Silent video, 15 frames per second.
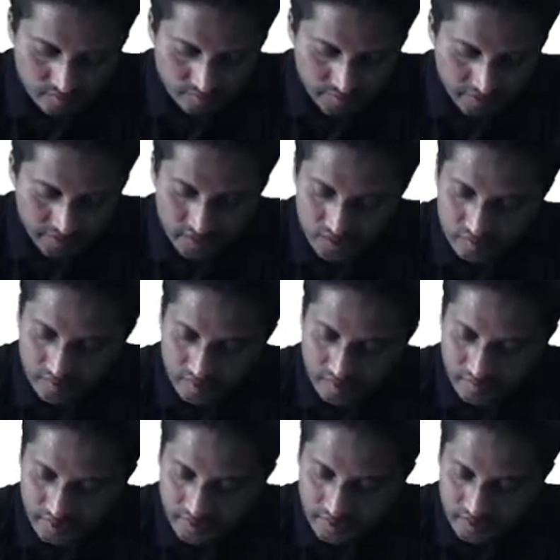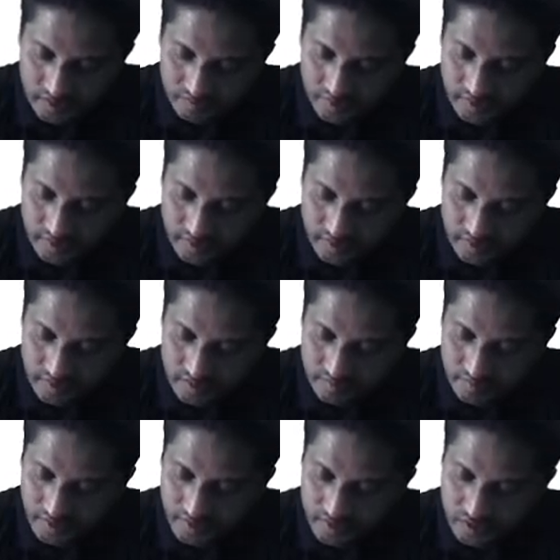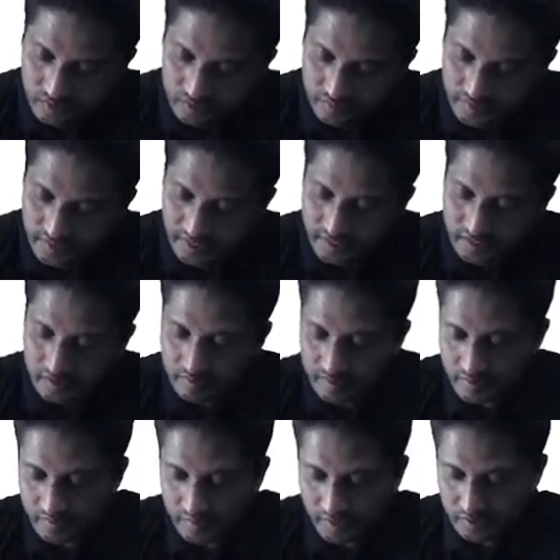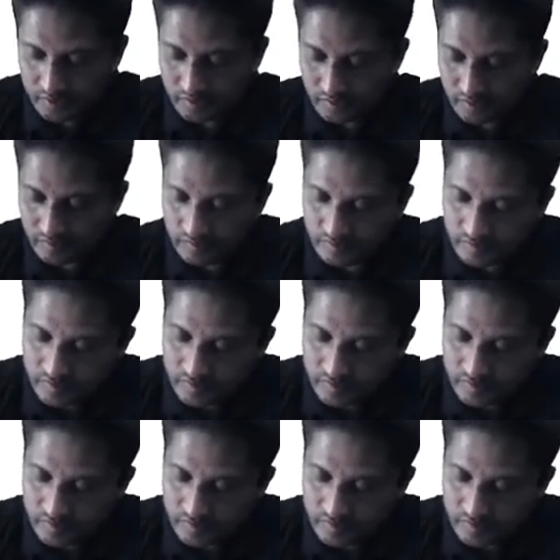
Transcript: Minus 1 is minus 2 will cancel with plus 2.